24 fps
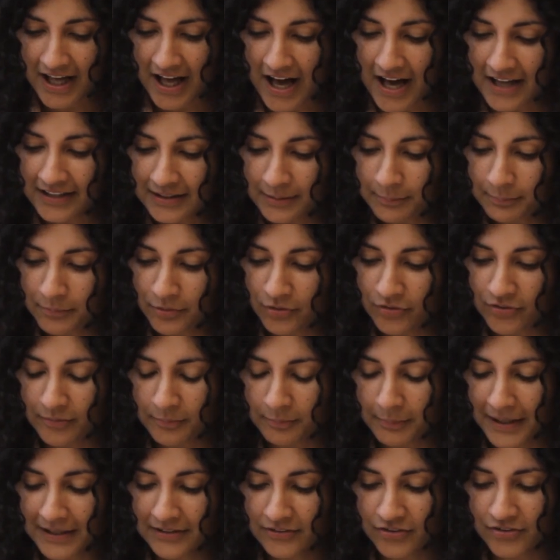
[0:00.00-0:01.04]
Other
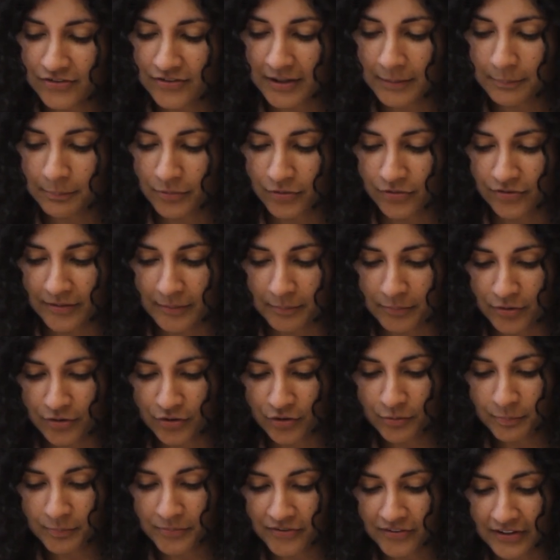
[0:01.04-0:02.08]
mainstream Muslim
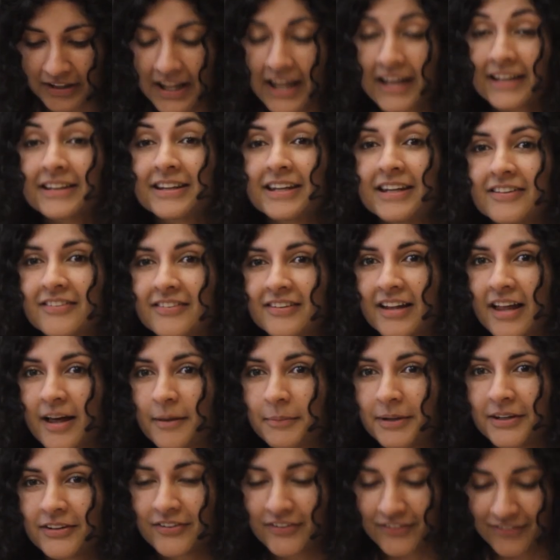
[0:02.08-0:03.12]
groups, like the
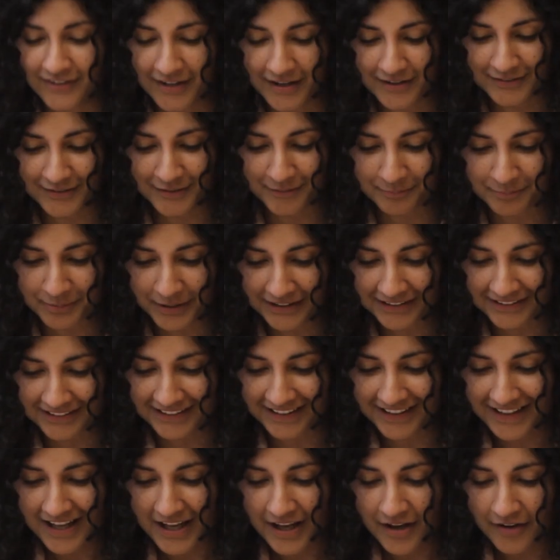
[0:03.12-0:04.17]
Islamic Society of Britain,